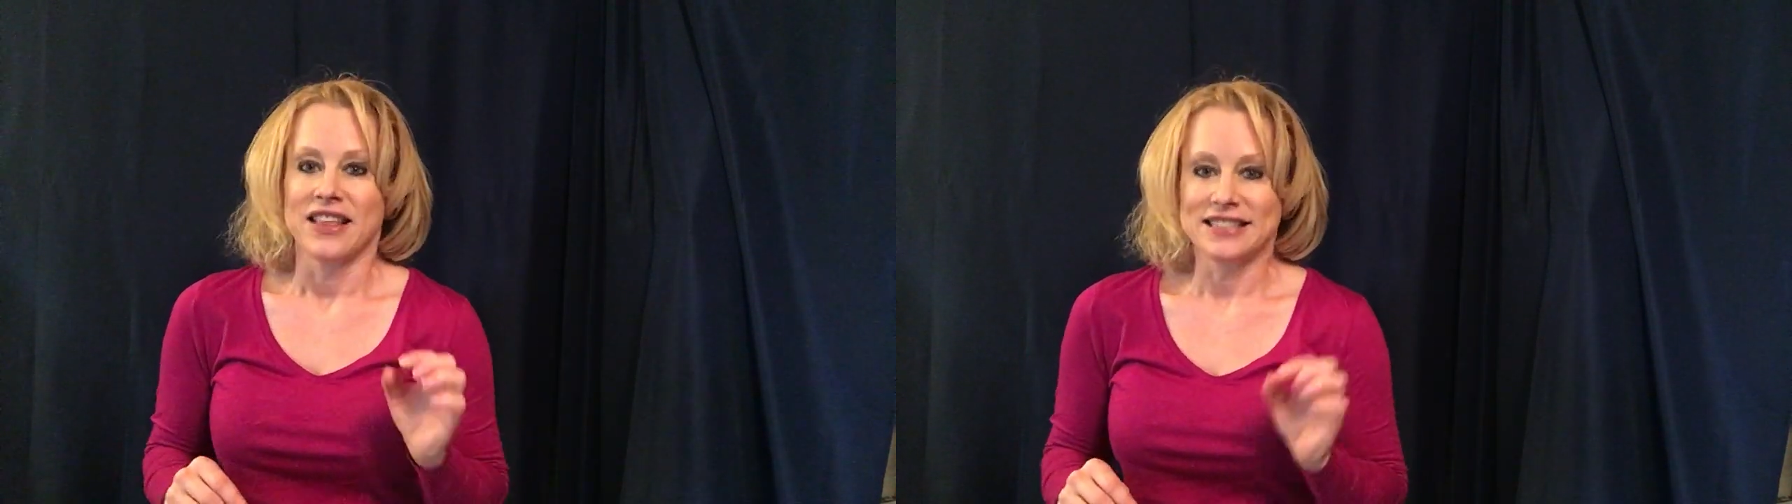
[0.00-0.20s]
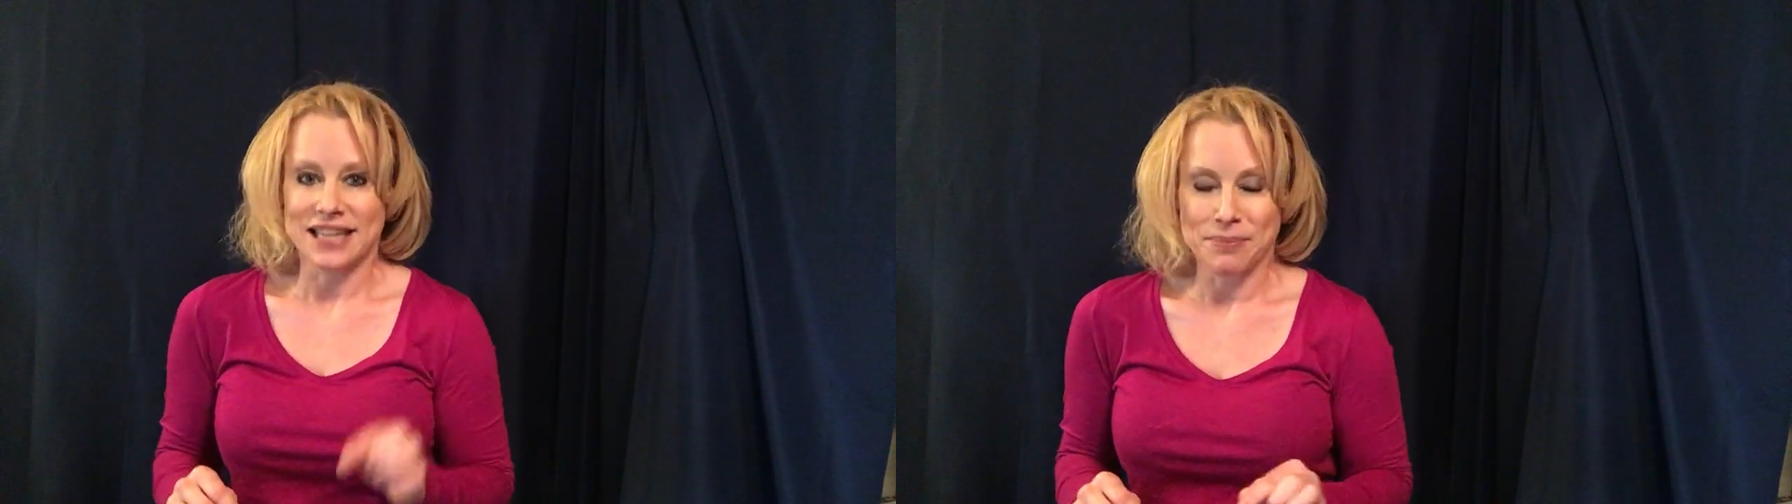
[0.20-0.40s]

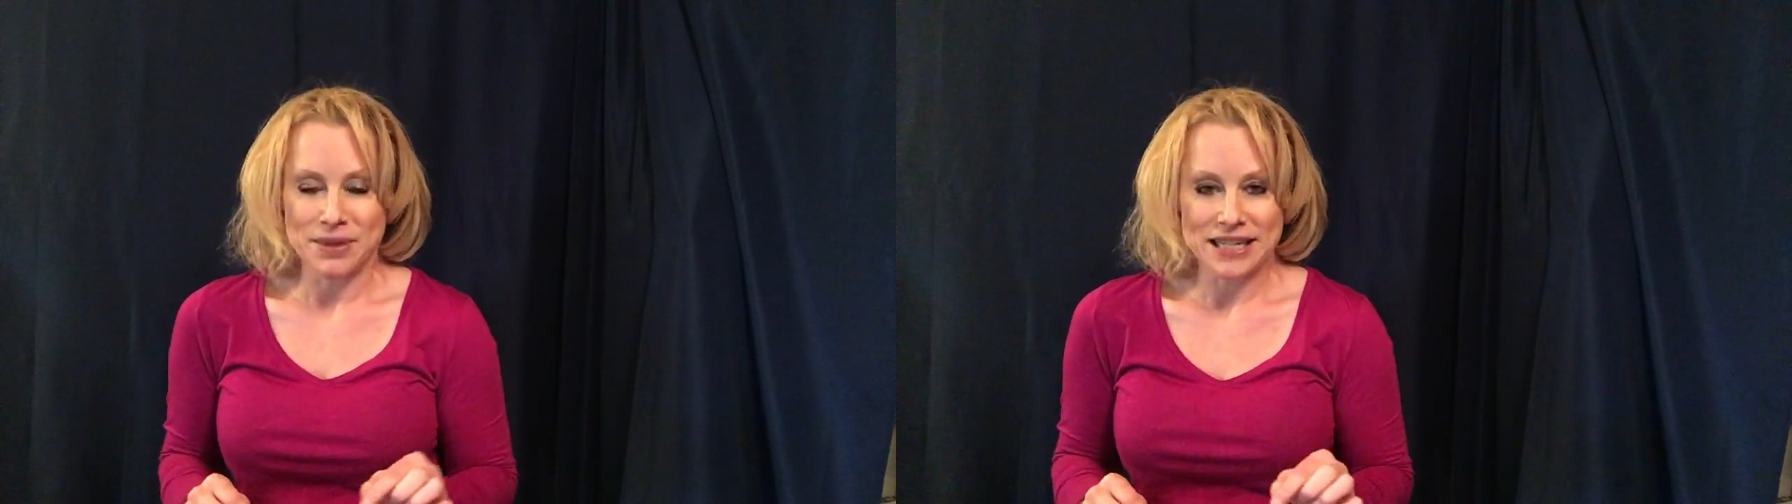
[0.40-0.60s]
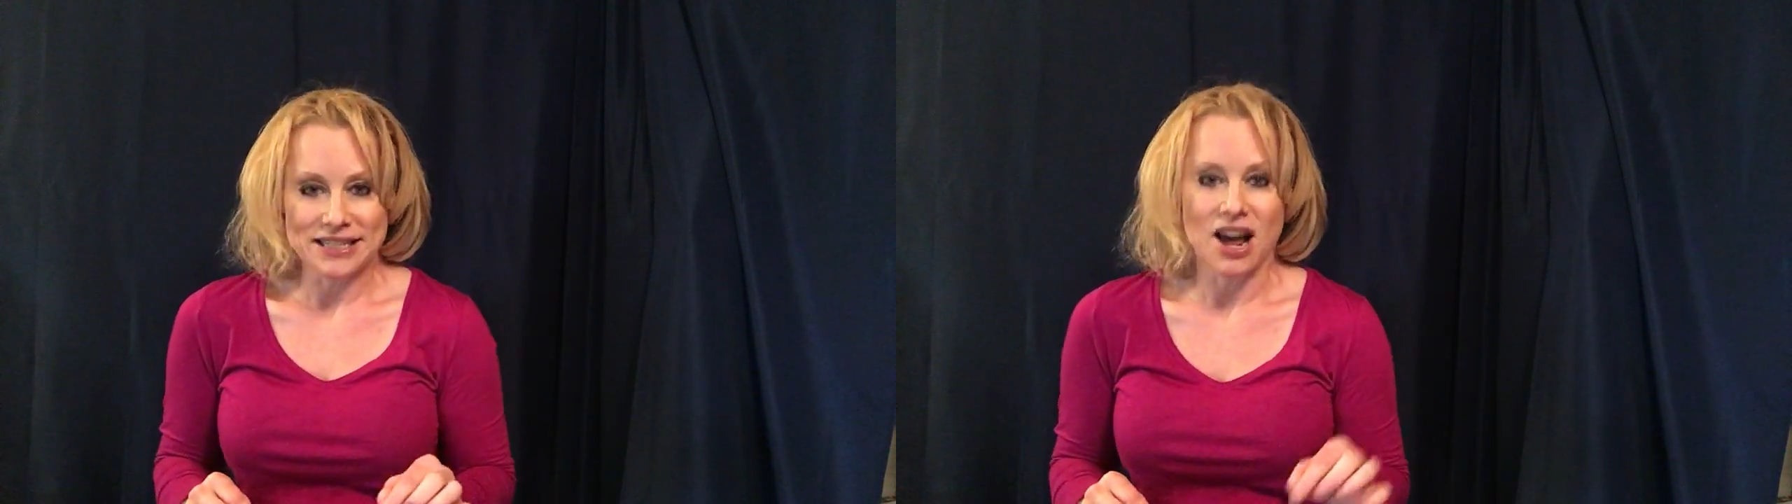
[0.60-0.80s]
The tip
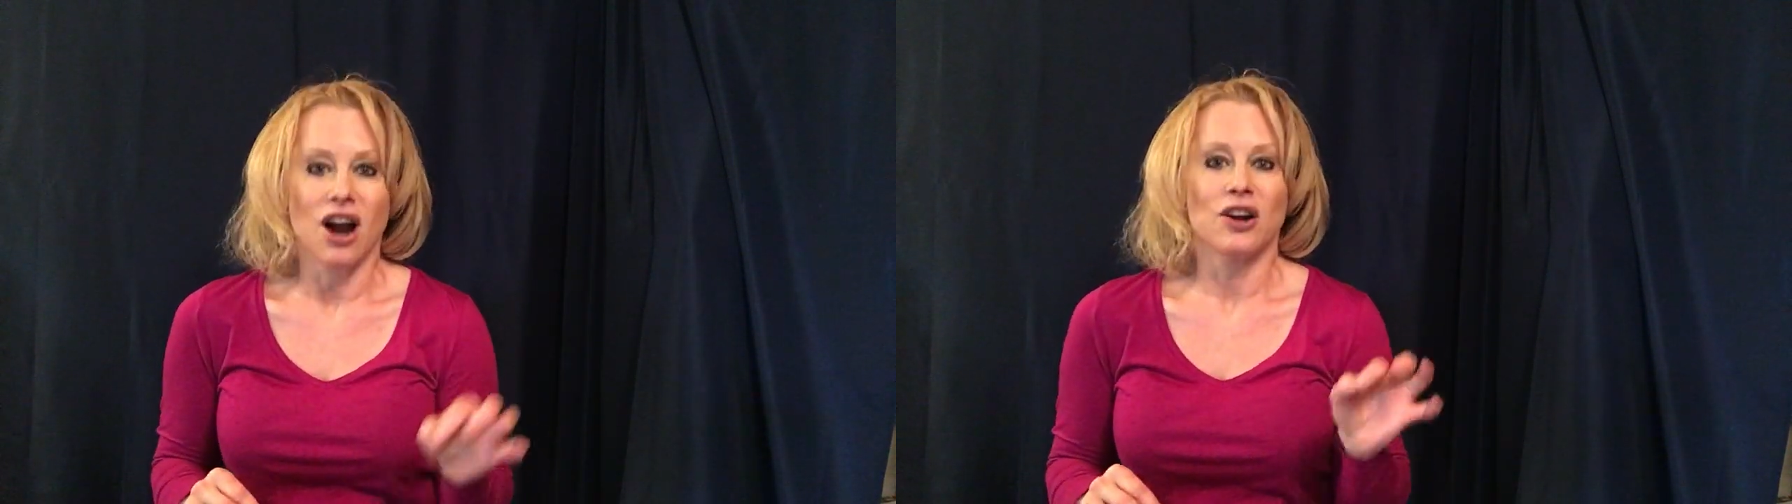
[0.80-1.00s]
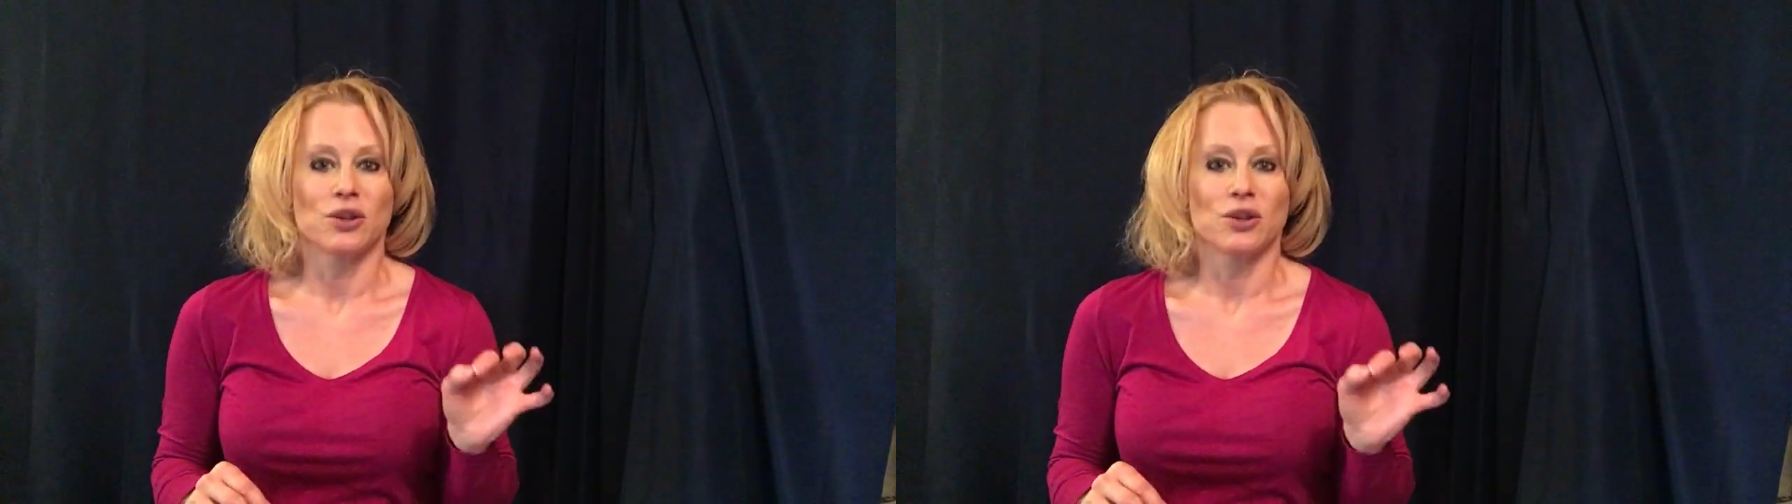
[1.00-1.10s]
of the tongue,